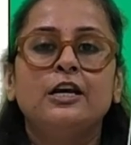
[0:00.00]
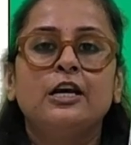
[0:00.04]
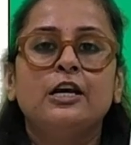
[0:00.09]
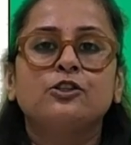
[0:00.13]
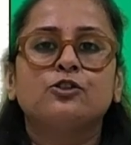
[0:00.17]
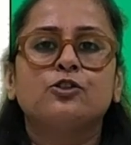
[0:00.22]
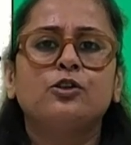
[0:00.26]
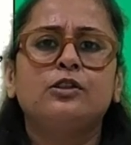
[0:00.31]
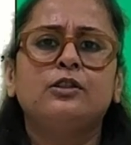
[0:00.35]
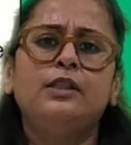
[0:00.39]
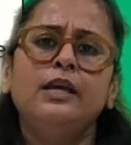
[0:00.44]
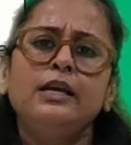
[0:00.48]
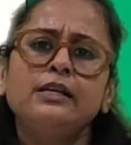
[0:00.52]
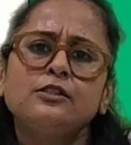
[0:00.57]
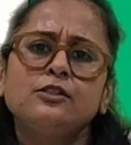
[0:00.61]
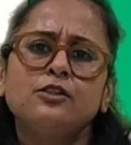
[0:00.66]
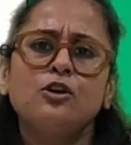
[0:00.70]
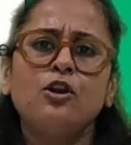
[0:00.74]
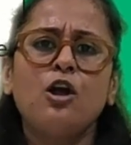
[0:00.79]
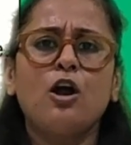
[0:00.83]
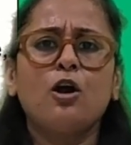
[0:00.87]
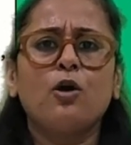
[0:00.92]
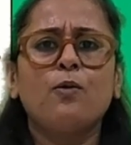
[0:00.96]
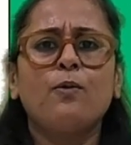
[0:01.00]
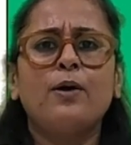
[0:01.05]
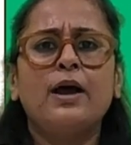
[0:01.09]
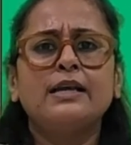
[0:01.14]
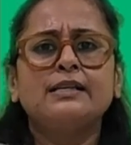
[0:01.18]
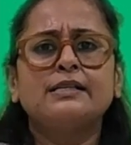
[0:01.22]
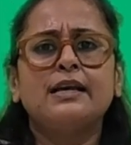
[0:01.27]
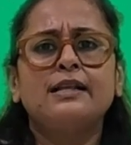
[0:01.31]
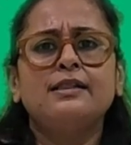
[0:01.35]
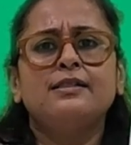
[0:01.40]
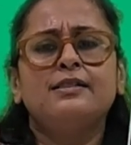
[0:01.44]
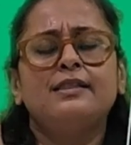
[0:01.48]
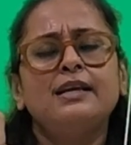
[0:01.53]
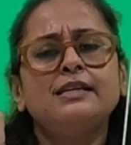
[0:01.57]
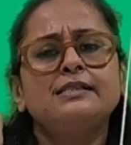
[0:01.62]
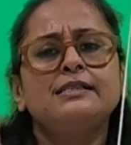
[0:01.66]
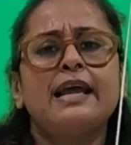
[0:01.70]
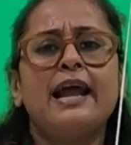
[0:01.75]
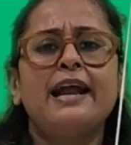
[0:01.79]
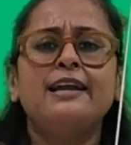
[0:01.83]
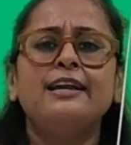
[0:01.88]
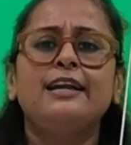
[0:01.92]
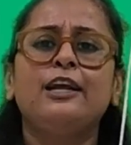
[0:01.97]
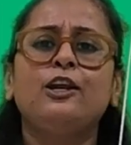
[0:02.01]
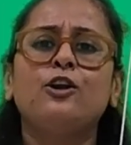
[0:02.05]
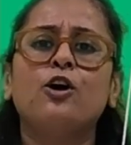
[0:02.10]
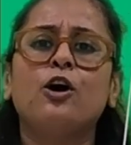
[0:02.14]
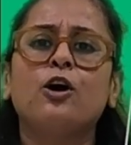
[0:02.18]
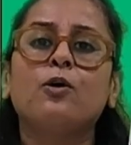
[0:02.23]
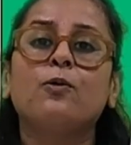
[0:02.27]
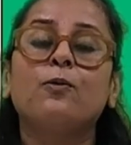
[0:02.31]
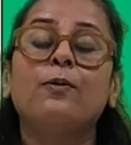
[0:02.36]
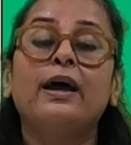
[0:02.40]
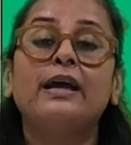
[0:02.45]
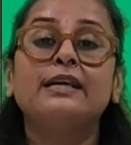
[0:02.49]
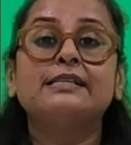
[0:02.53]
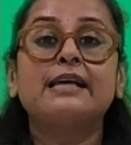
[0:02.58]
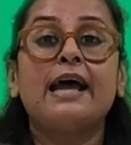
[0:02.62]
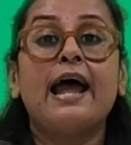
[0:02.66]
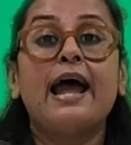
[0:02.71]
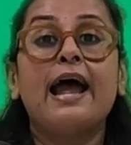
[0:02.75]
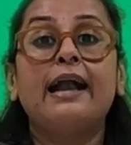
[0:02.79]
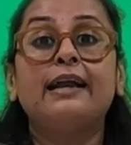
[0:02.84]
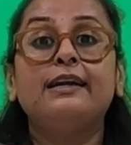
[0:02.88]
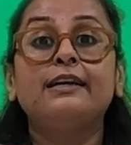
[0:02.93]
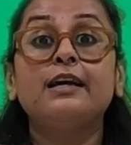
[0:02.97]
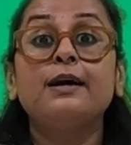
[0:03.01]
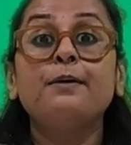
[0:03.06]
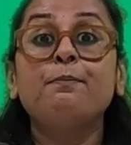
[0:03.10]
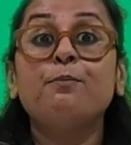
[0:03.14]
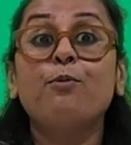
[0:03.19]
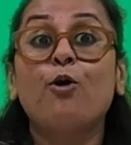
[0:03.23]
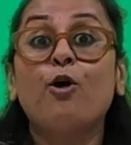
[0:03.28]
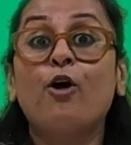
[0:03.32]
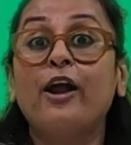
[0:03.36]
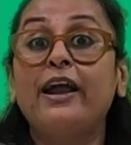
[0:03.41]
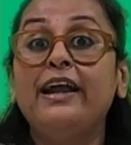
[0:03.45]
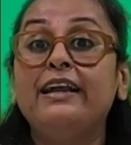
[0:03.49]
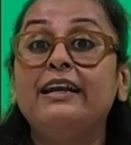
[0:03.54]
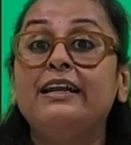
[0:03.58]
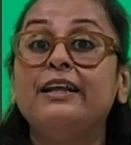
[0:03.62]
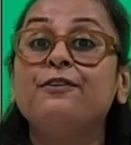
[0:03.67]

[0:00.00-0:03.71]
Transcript: So this clockwise and this anti-clockwise at a point,